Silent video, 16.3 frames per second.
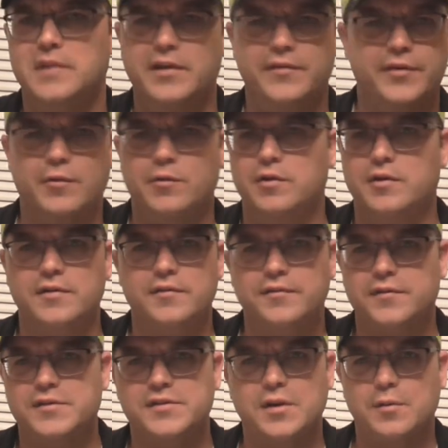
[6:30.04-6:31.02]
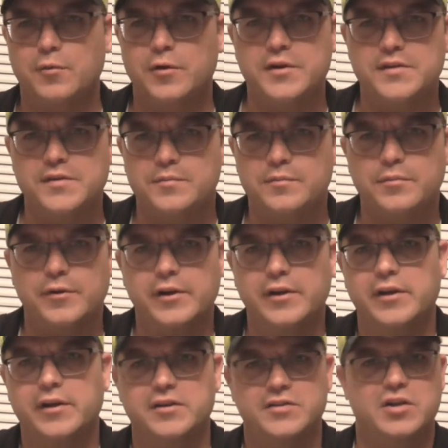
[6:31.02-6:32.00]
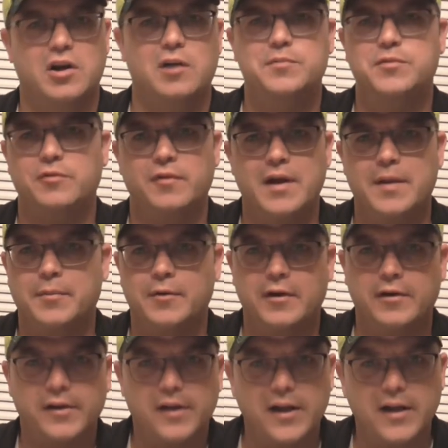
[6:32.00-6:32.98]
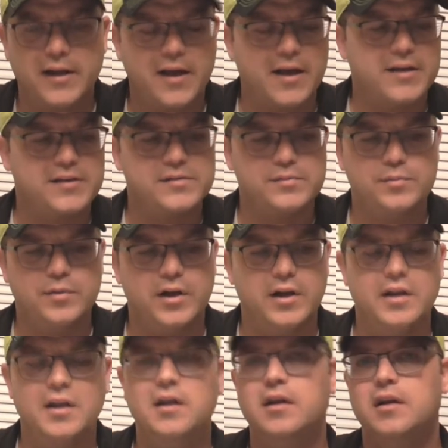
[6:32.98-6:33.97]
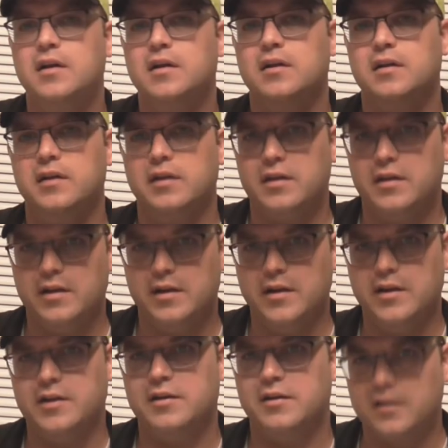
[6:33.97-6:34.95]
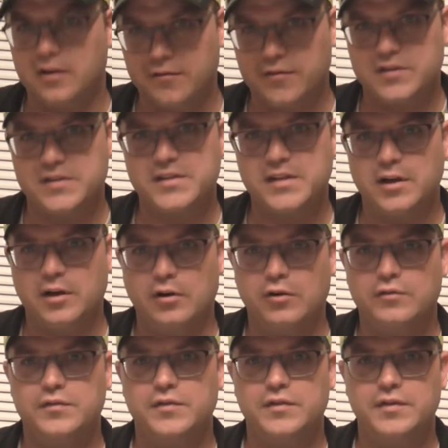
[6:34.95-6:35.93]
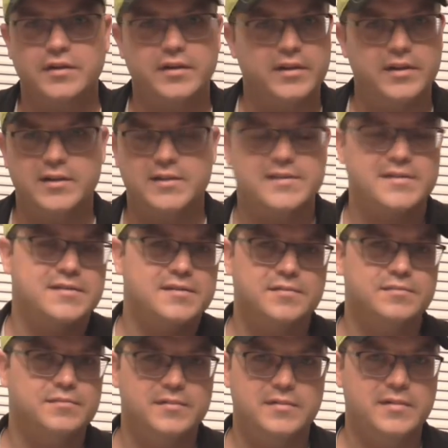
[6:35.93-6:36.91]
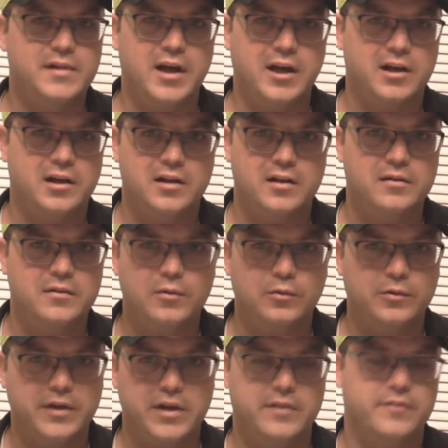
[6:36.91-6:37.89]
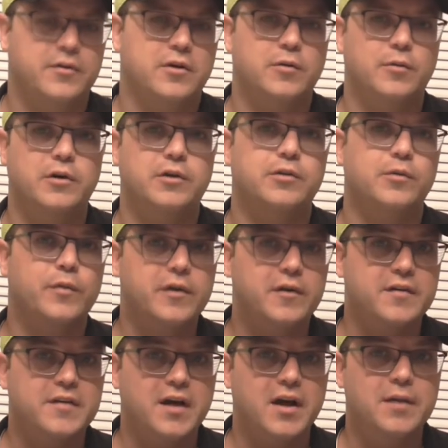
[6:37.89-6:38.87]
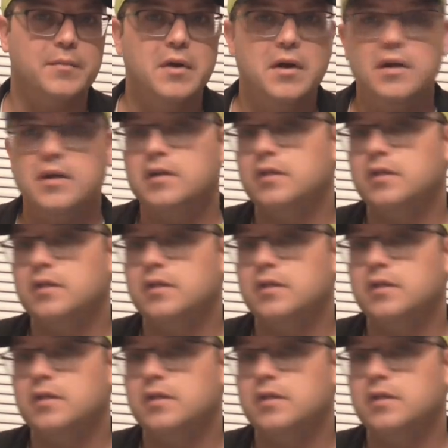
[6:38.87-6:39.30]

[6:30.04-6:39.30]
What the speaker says: if you were to, for some reason, bring like a tarp to wrap around it, I guess. But in and of itself, it's not going to hold heat very well in the wintertime.